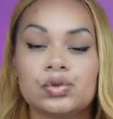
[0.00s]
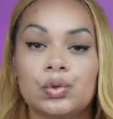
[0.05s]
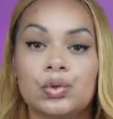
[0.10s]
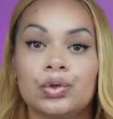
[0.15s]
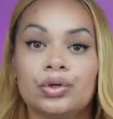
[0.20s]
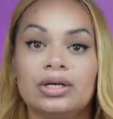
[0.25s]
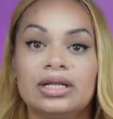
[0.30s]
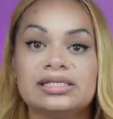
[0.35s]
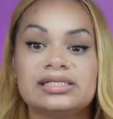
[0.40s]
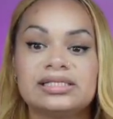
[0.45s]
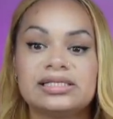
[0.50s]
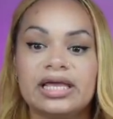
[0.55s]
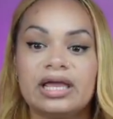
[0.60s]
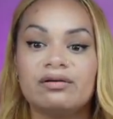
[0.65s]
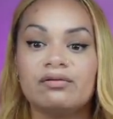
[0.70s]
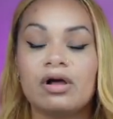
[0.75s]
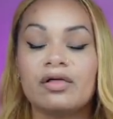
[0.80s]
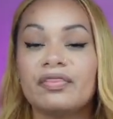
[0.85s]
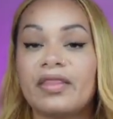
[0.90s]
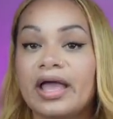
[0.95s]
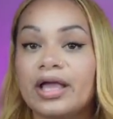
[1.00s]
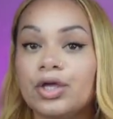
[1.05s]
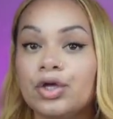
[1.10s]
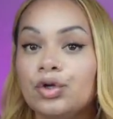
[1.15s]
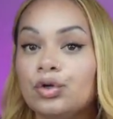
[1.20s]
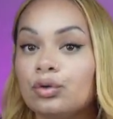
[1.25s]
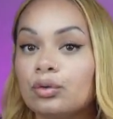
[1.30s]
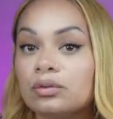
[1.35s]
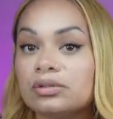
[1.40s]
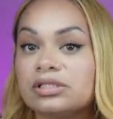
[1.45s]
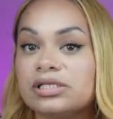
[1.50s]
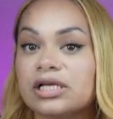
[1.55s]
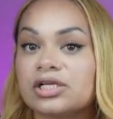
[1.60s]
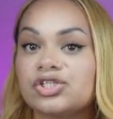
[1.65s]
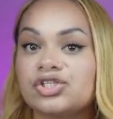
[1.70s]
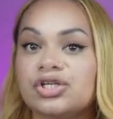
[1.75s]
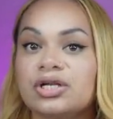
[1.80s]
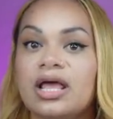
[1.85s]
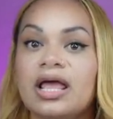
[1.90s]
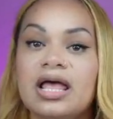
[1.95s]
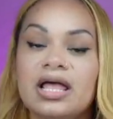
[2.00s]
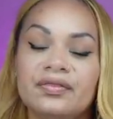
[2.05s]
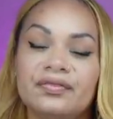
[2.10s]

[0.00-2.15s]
or let's say around that cuticle section,